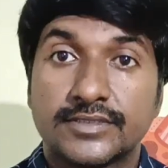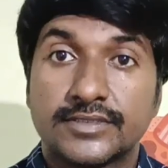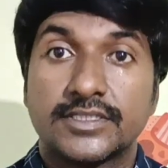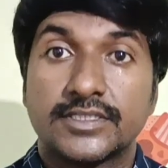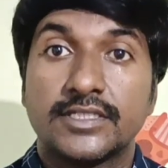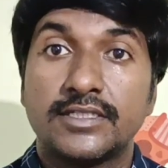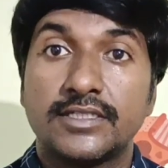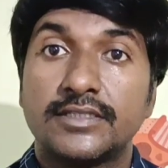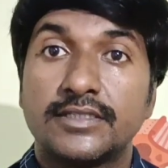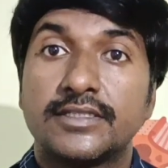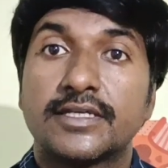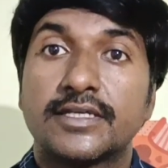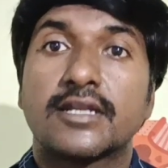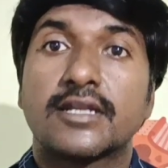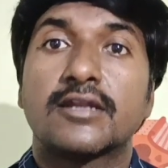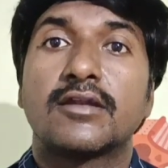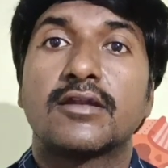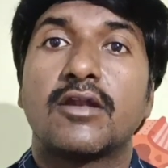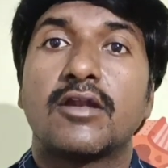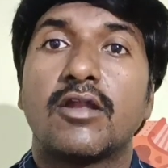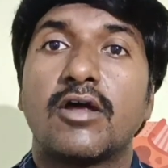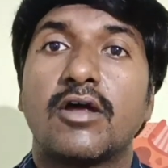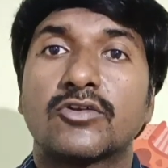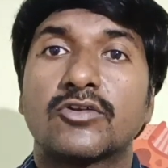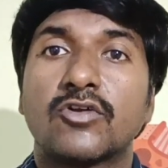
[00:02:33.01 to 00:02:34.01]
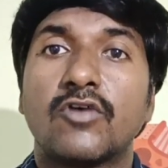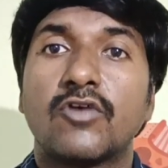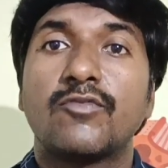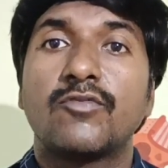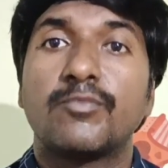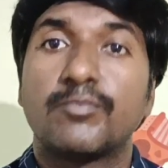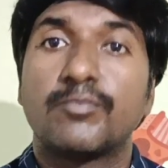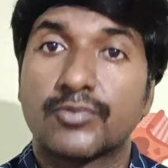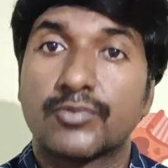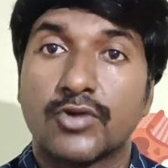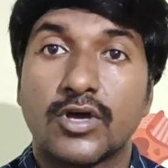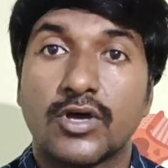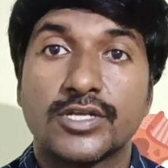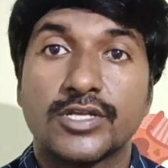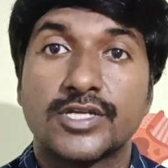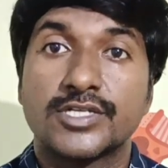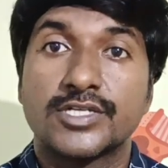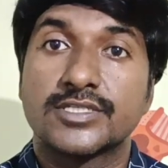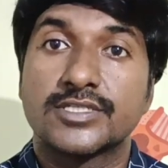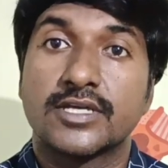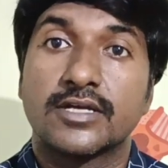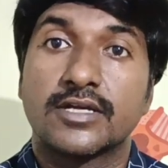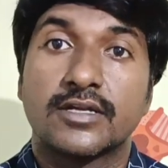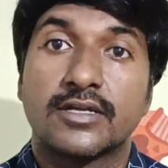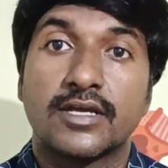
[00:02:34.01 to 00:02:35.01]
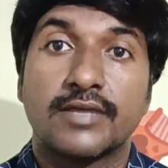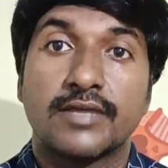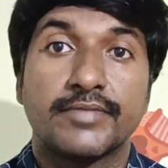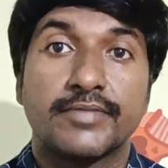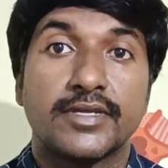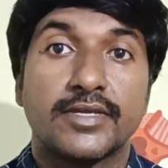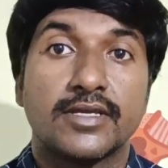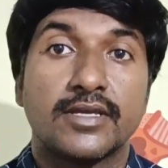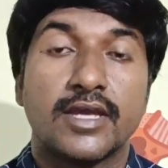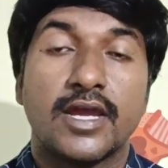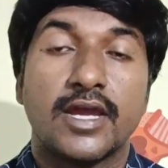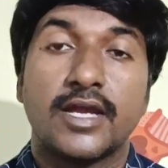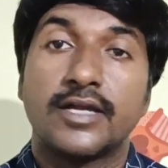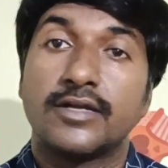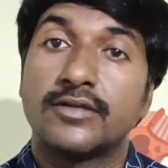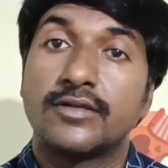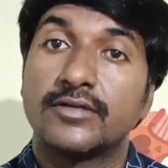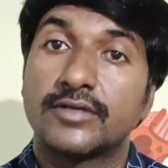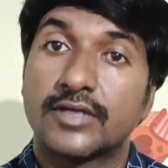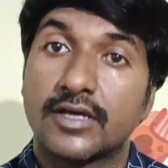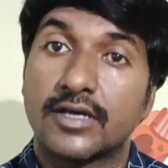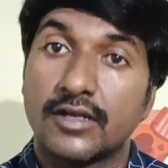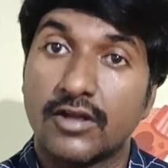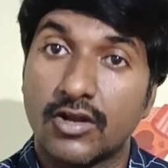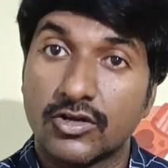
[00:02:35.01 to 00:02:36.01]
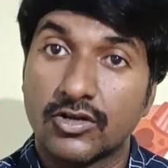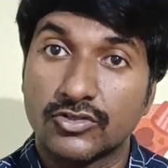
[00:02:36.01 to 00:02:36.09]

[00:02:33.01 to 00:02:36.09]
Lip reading: Still, there are a lot of projects are coming and a